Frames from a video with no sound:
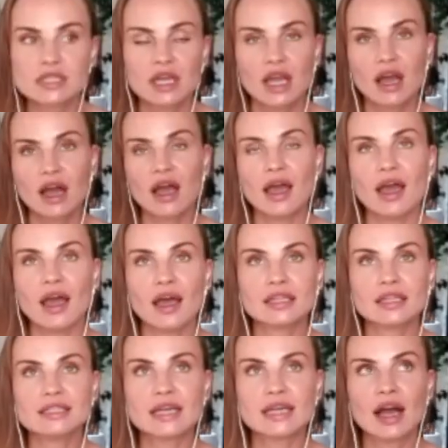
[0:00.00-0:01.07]
And
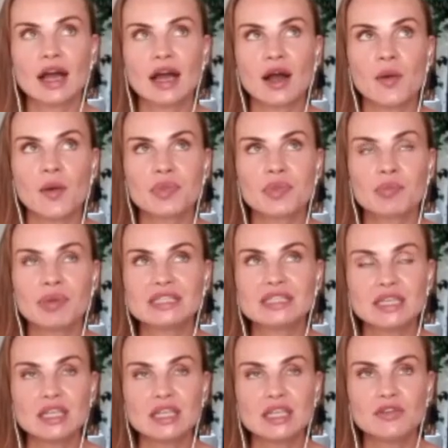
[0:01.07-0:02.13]

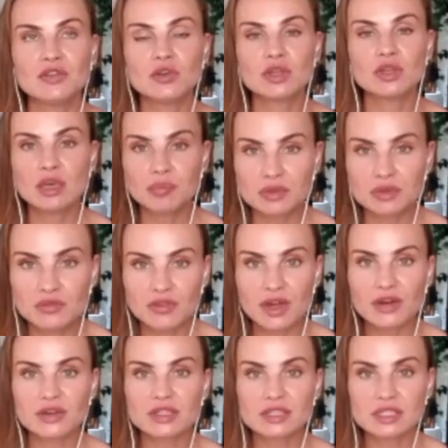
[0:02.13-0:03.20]
basically, if you keep it
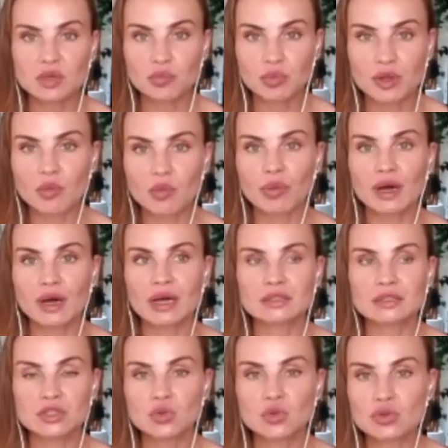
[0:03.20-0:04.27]
very simple, but
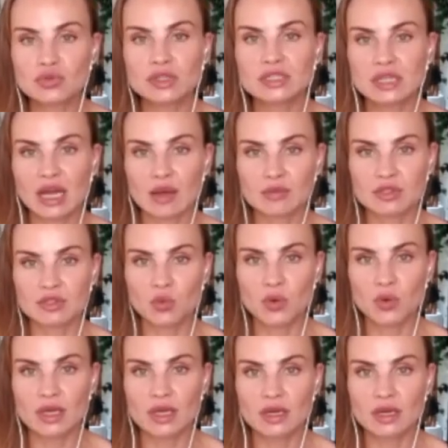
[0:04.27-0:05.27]
2-3 times a week,